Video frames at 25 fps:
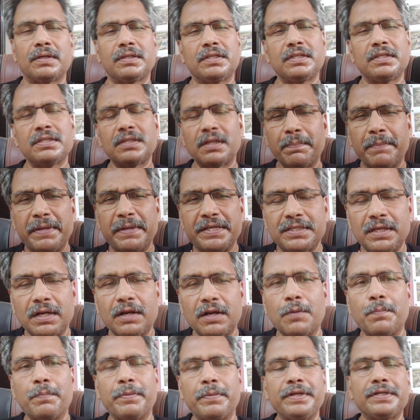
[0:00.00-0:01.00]
These are
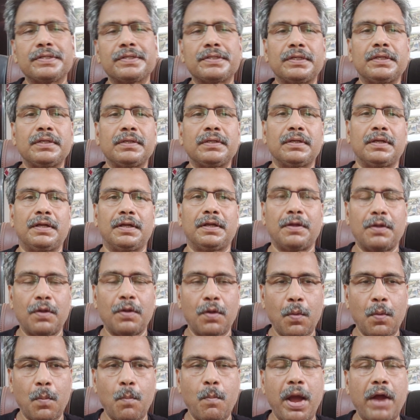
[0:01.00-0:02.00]
major companies in
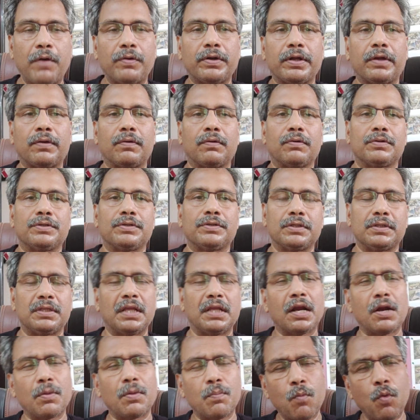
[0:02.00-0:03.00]
biotechnology.
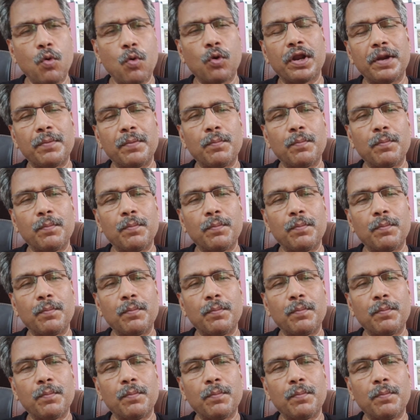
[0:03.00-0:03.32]
There are more